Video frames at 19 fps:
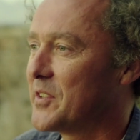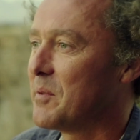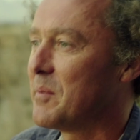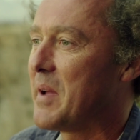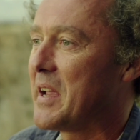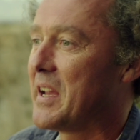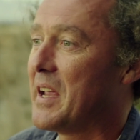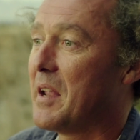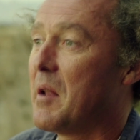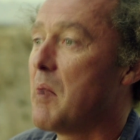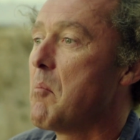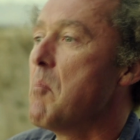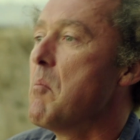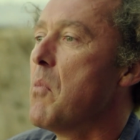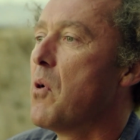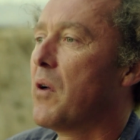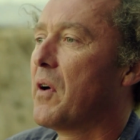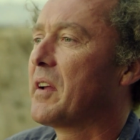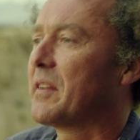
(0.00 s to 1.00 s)
to make it
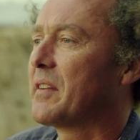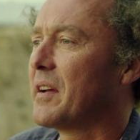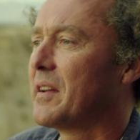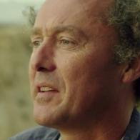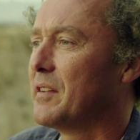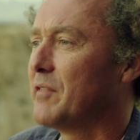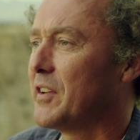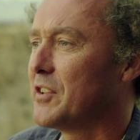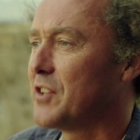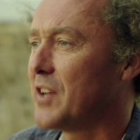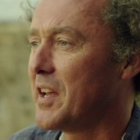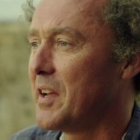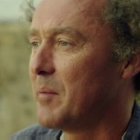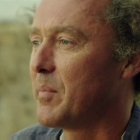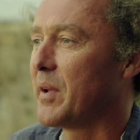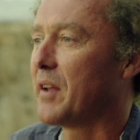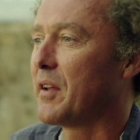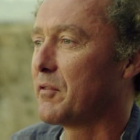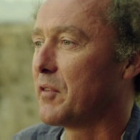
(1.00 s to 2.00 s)
more exciting visually.
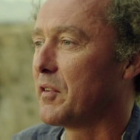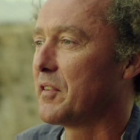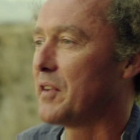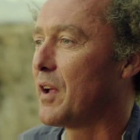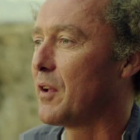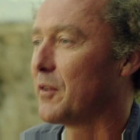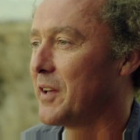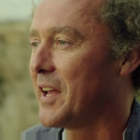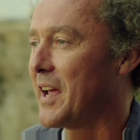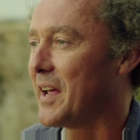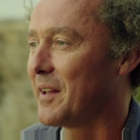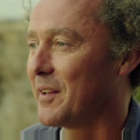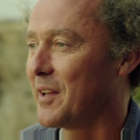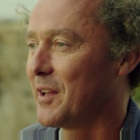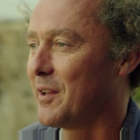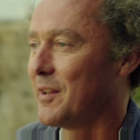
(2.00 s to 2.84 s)
But as a result, yeah,